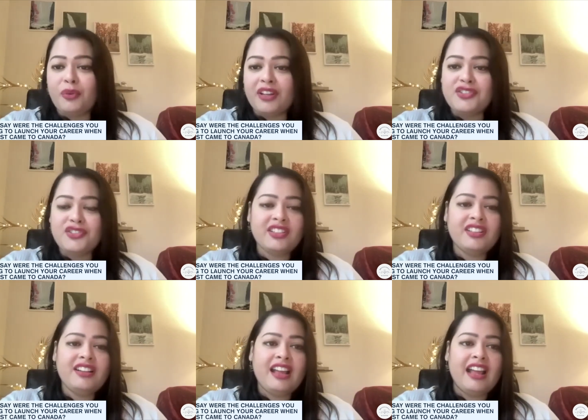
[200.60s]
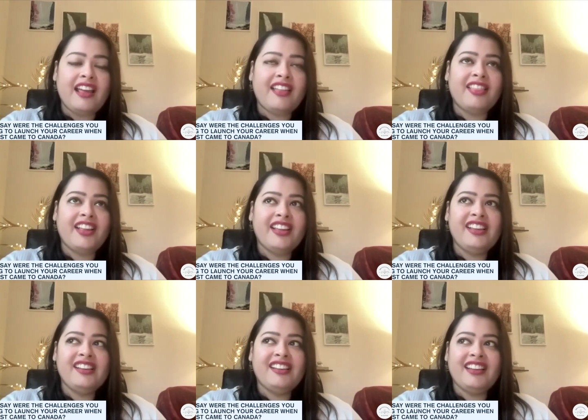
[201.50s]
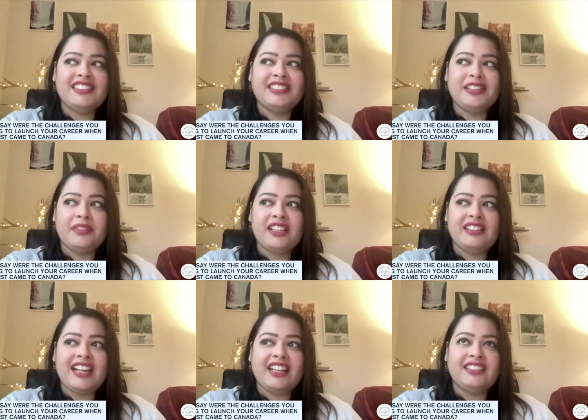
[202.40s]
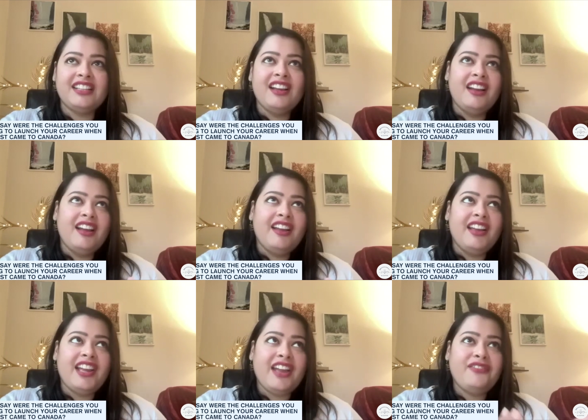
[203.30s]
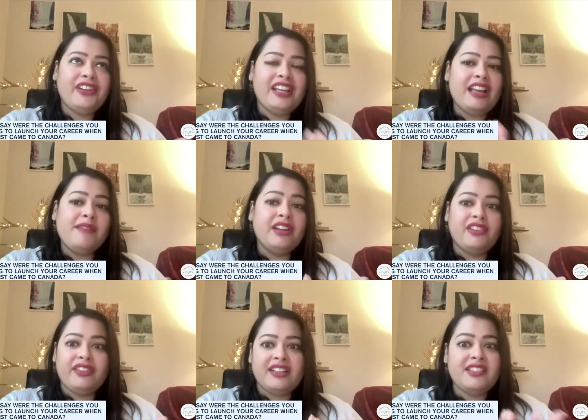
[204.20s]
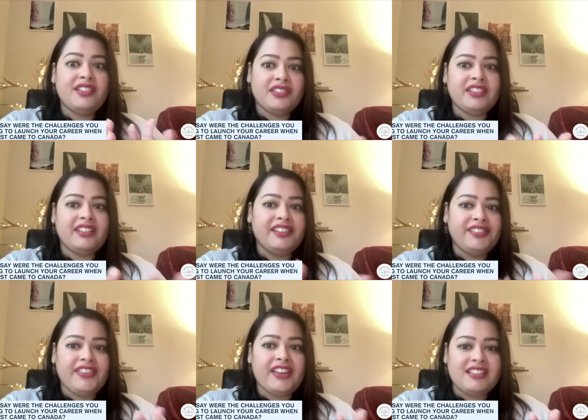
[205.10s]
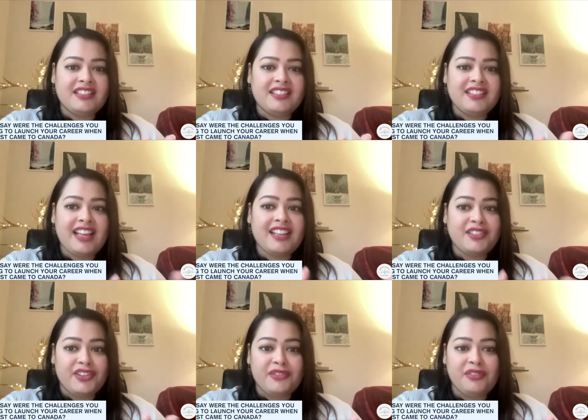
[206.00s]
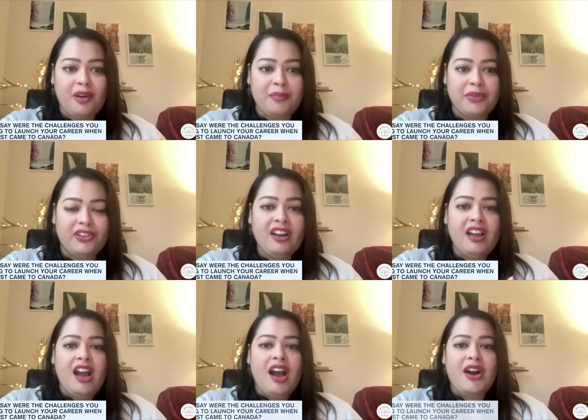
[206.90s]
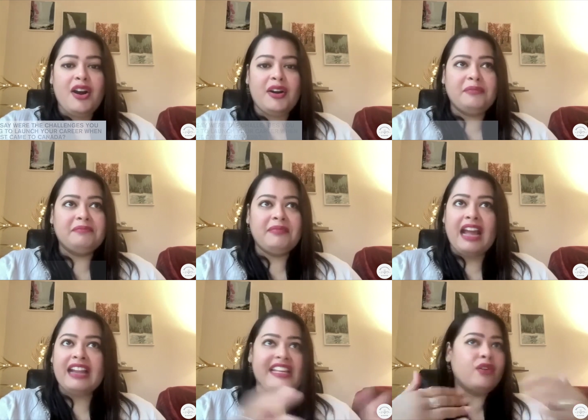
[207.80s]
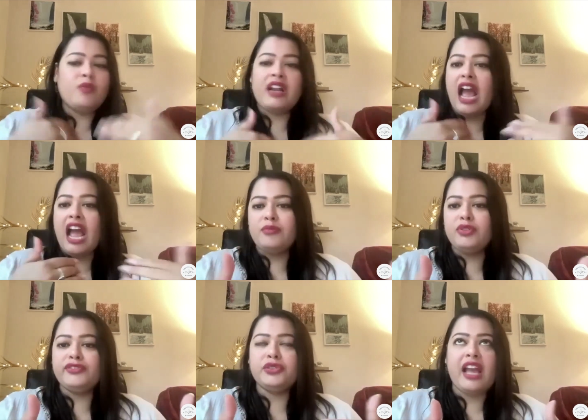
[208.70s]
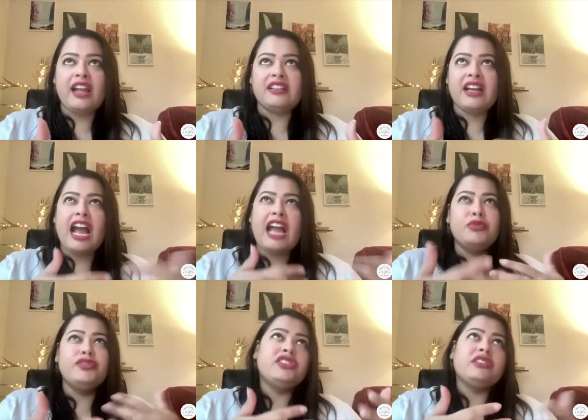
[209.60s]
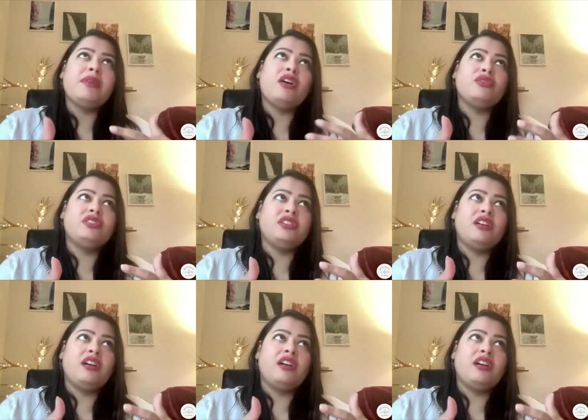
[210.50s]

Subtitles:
question. And I think it's something that every immigrant certainly faces as a newcomer. And even when I moved to Canada, I moved in about,